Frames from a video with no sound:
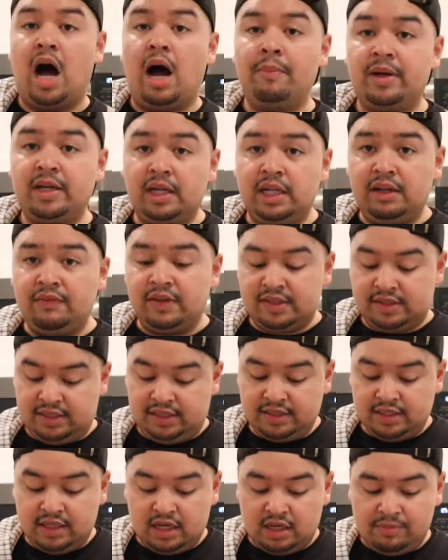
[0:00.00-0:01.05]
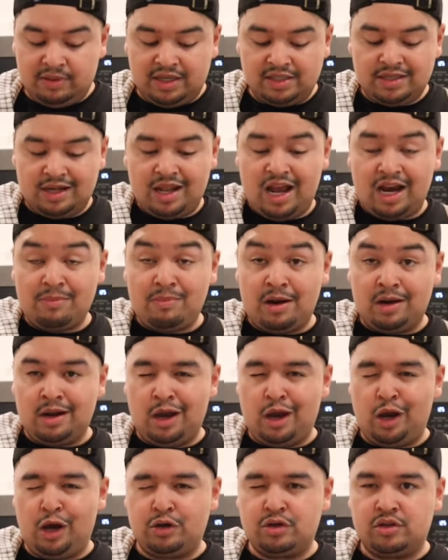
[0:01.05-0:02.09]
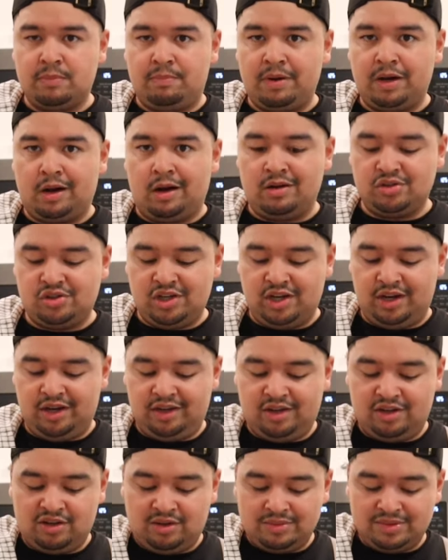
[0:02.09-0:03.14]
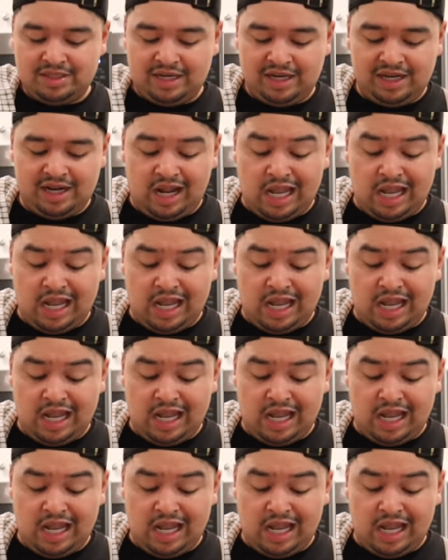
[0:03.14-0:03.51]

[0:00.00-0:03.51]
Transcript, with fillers: I'm gonna leave the seeds in there because I like mine extra picante. You know what I'm saying?